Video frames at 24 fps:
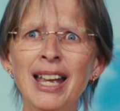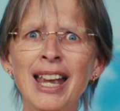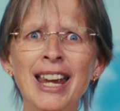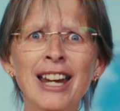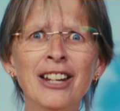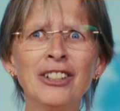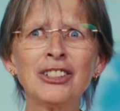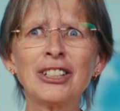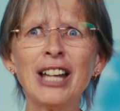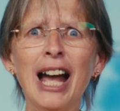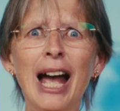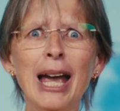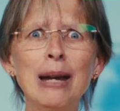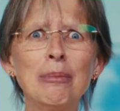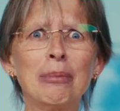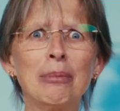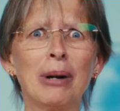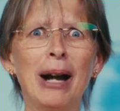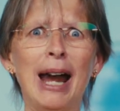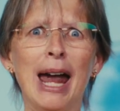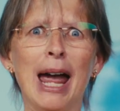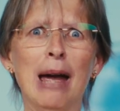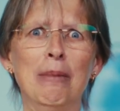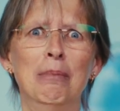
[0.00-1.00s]
Here's
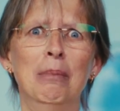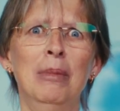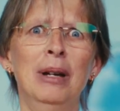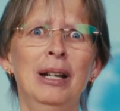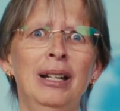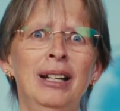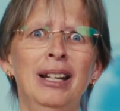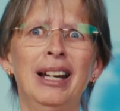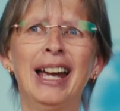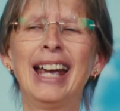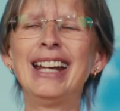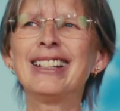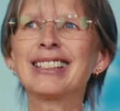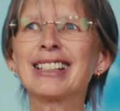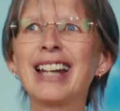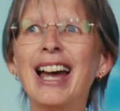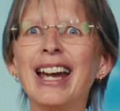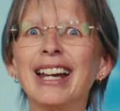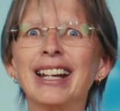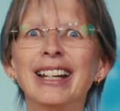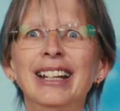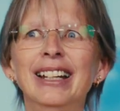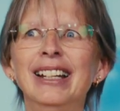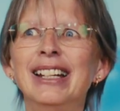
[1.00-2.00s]
Abraham. He's
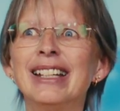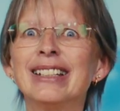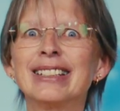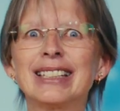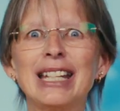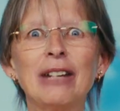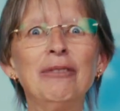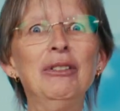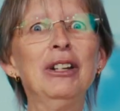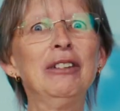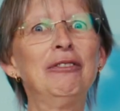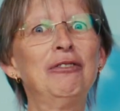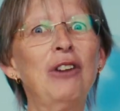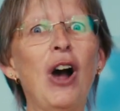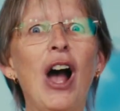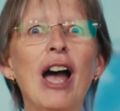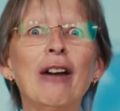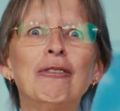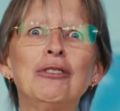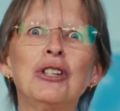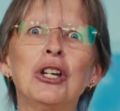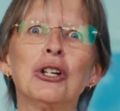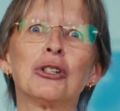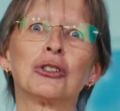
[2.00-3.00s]
like
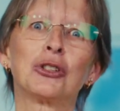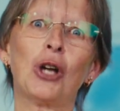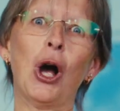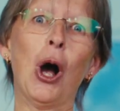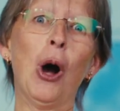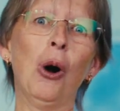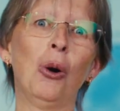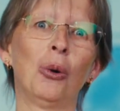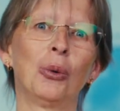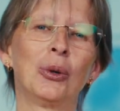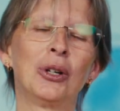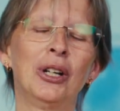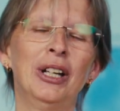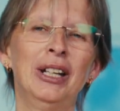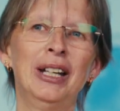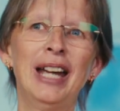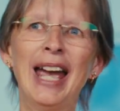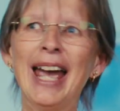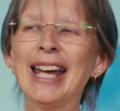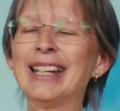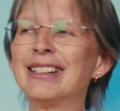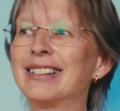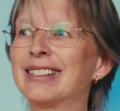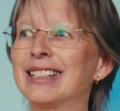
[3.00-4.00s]
seventy-five years old,
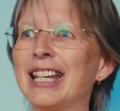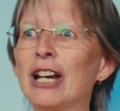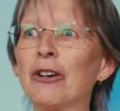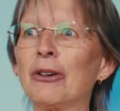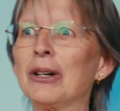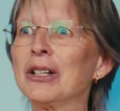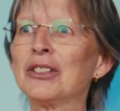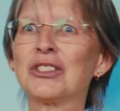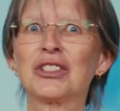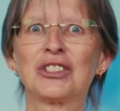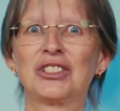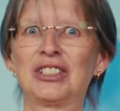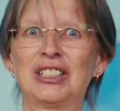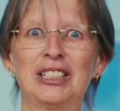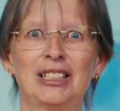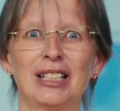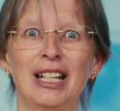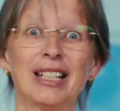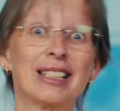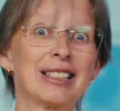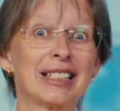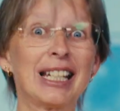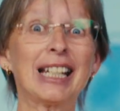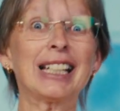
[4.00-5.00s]
and Sarah's
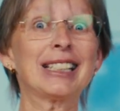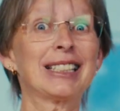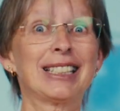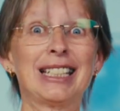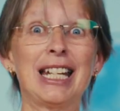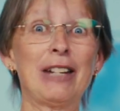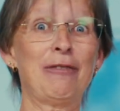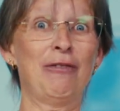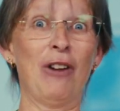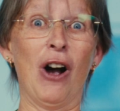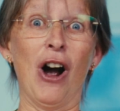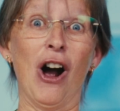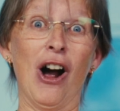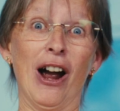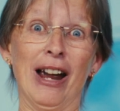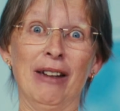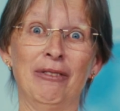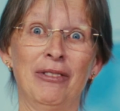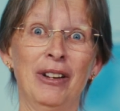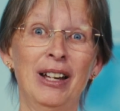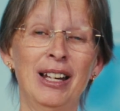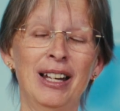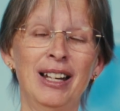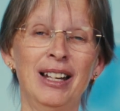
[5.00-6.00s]
sixty-five,
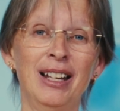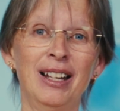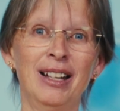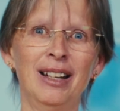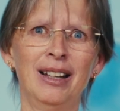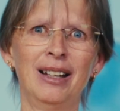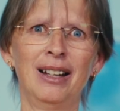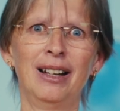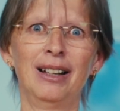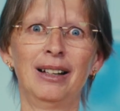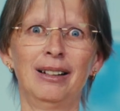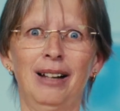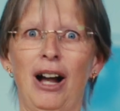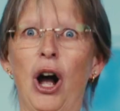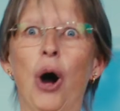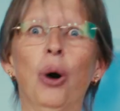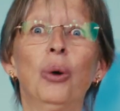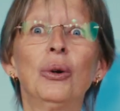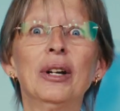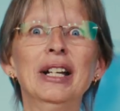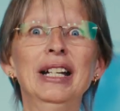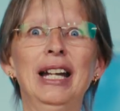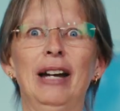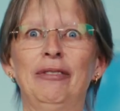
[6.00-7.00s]

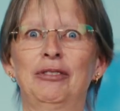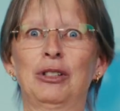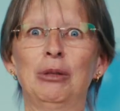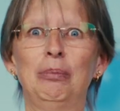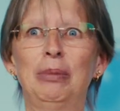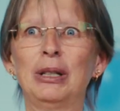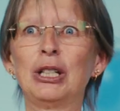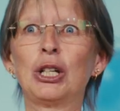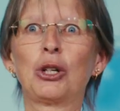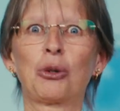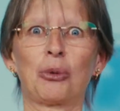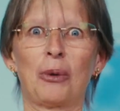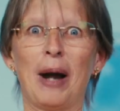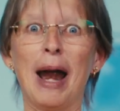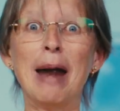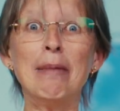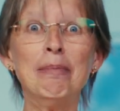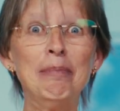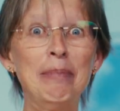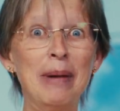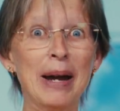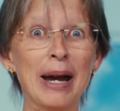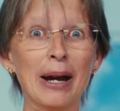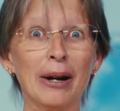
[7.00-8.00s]
old enough to be
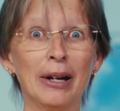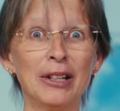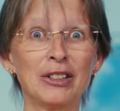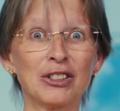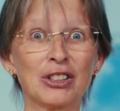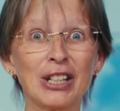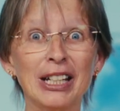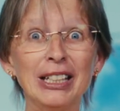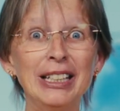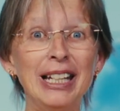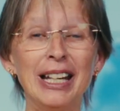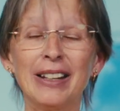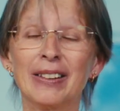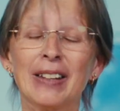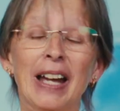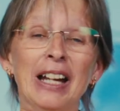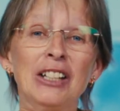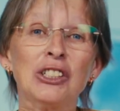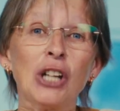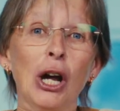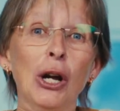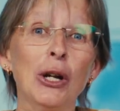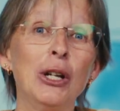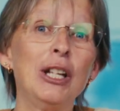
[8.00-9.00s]
grandparents, and yet they
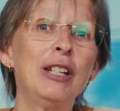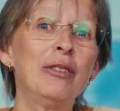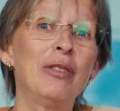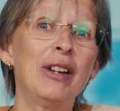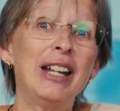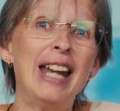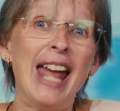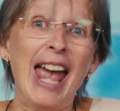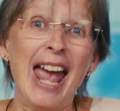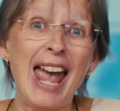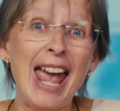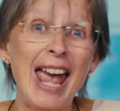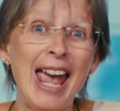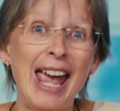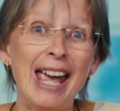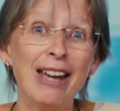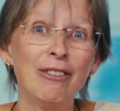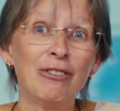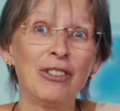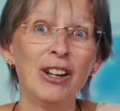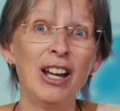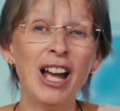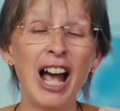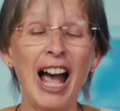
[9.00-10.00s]
don't even
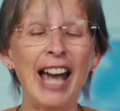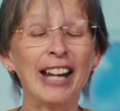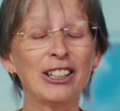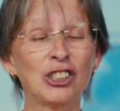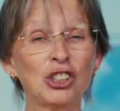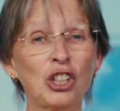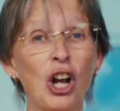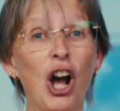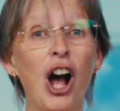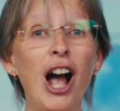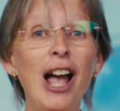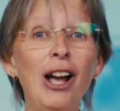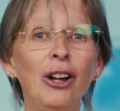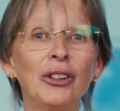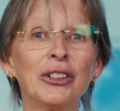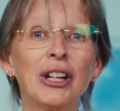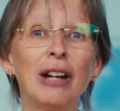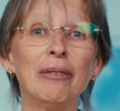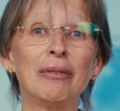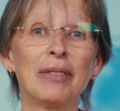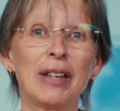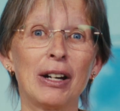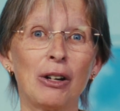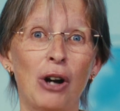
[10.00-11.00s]
have a child
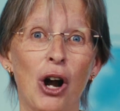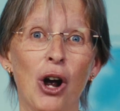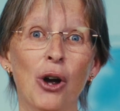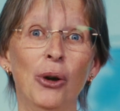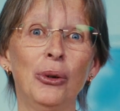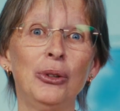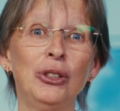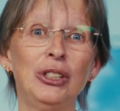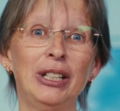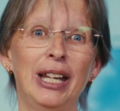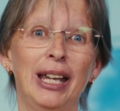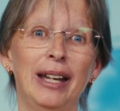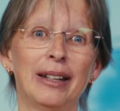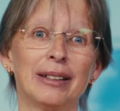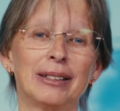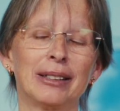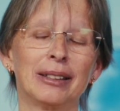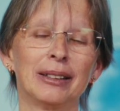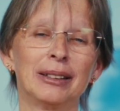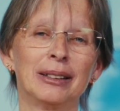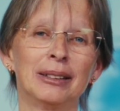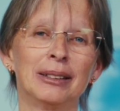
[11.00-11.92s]
of their own yet.